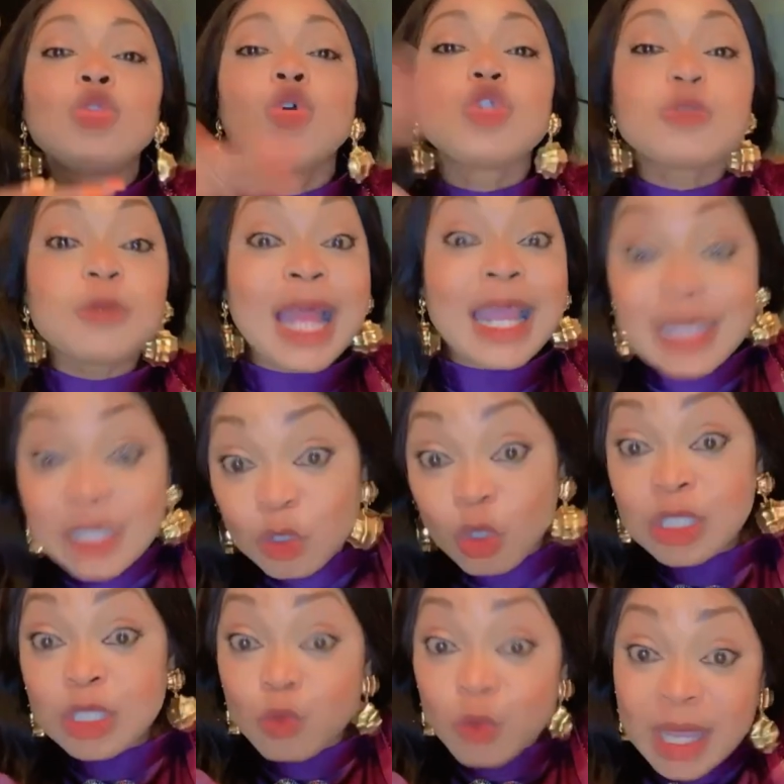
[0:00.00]
those people, like, you
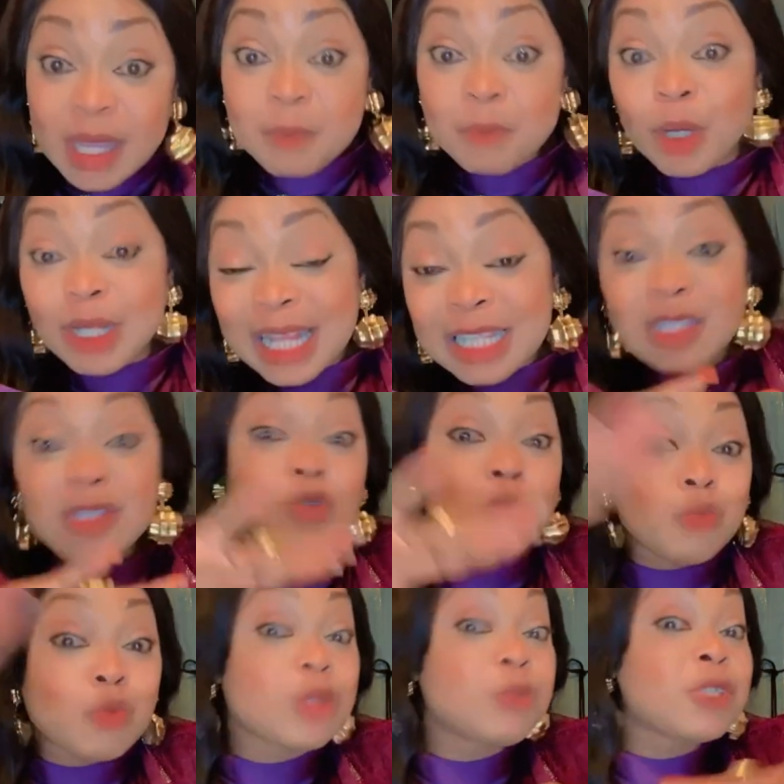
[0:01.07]
know, the way Bola
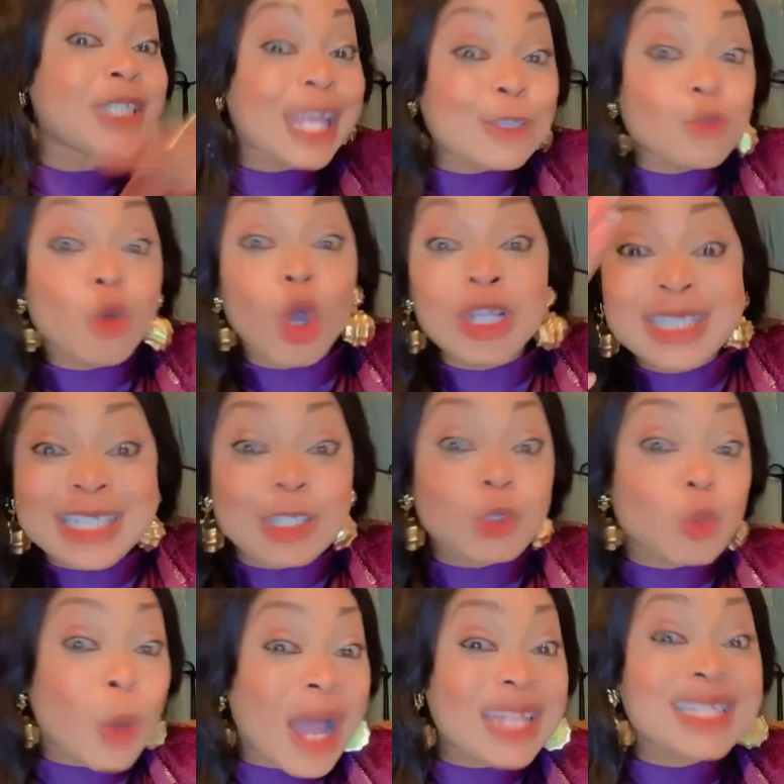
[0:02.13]
Tinubu settle all the
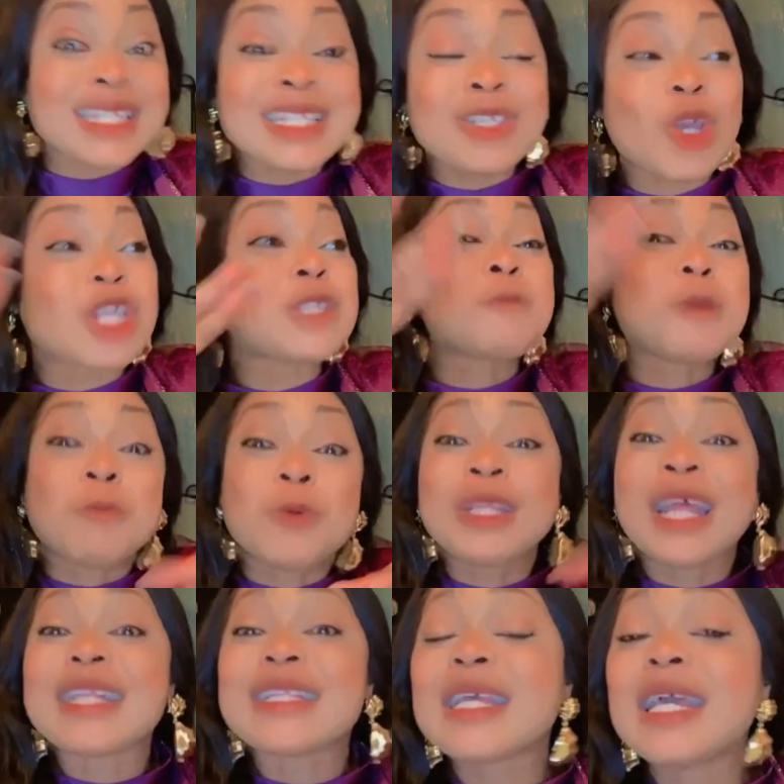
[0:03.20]
twats. It's just
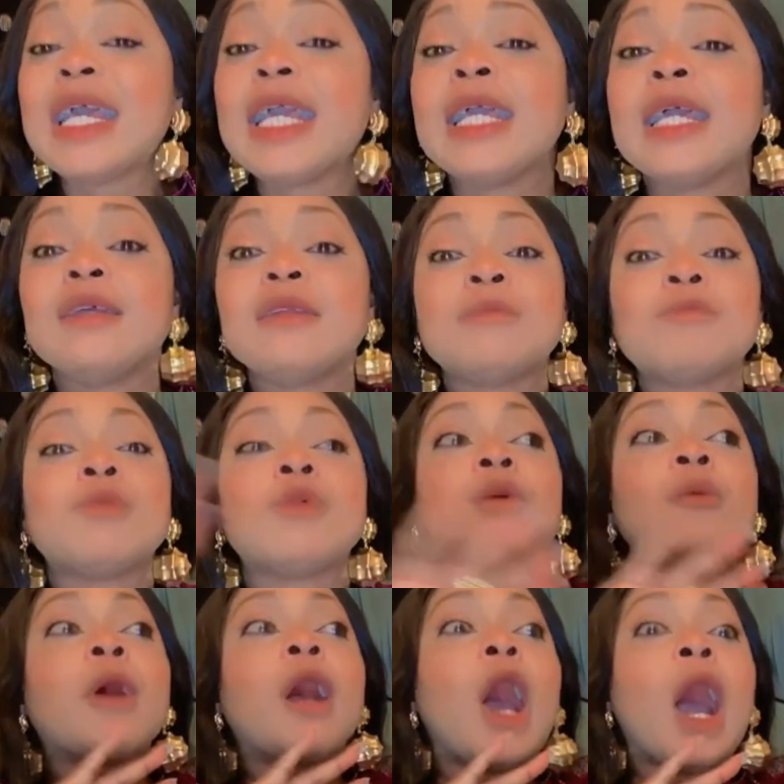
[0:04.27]
people that
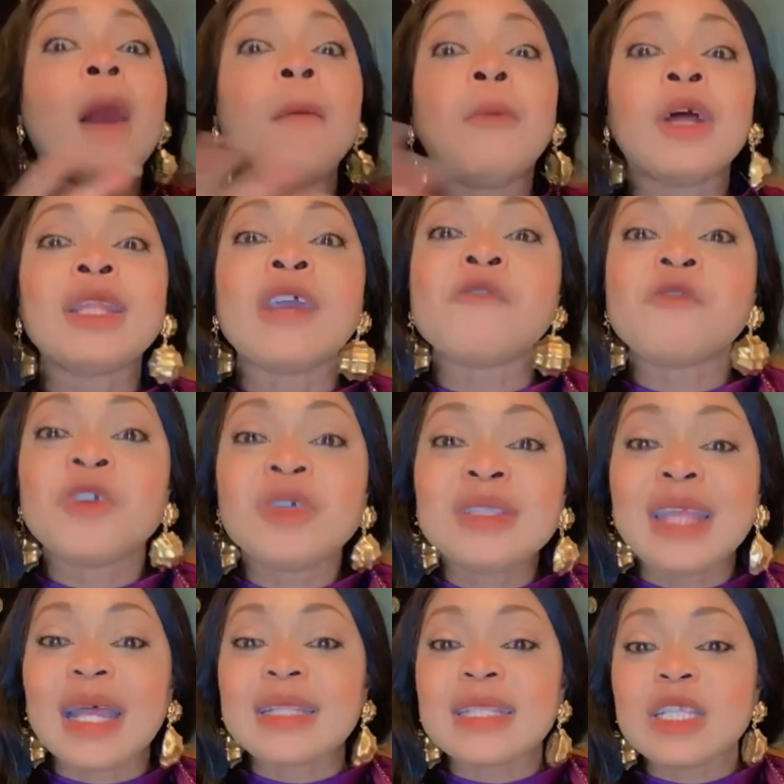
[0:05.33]
everybody
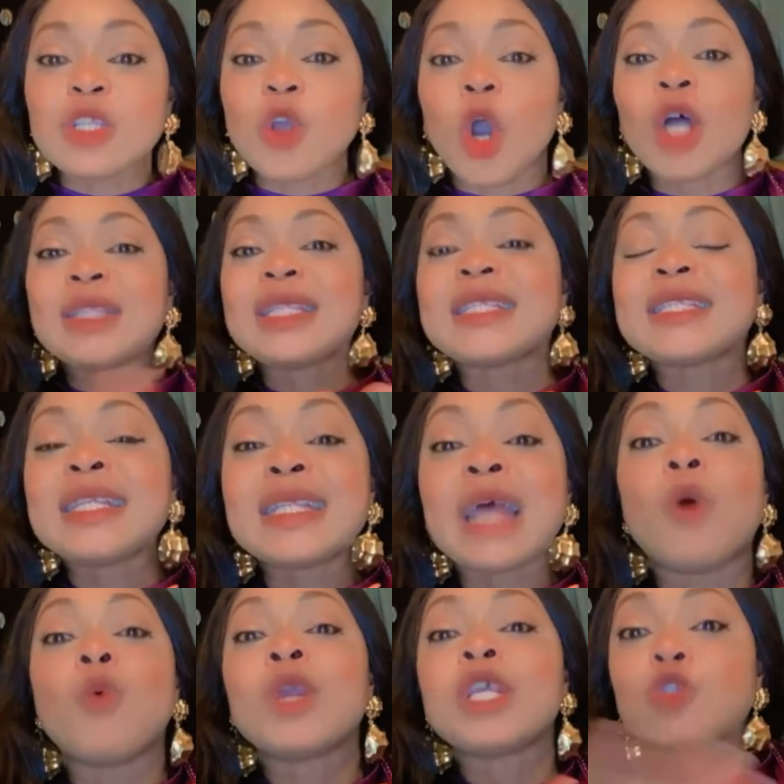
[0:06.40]
feels that all these things
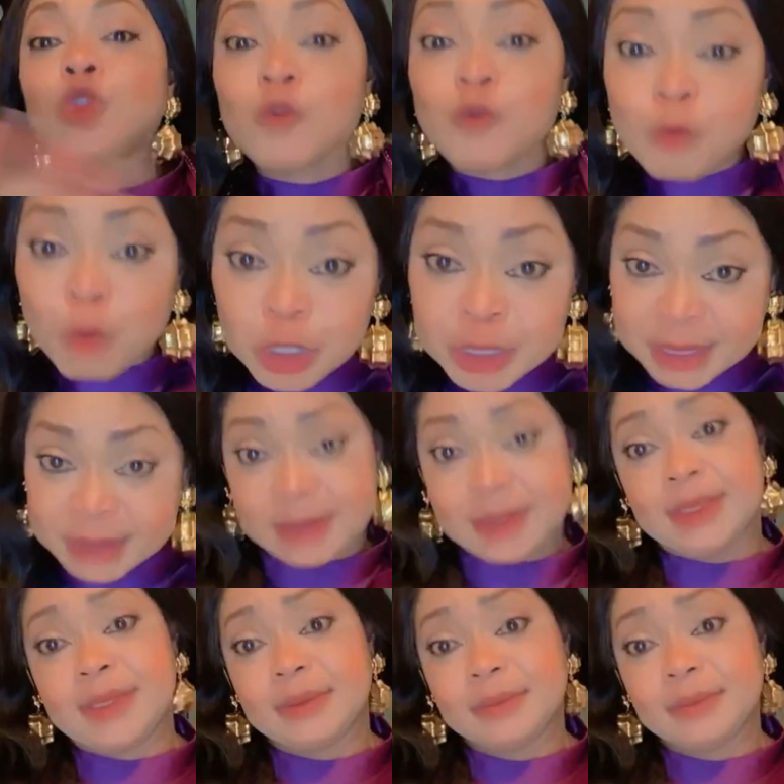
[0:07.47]
are waste of money.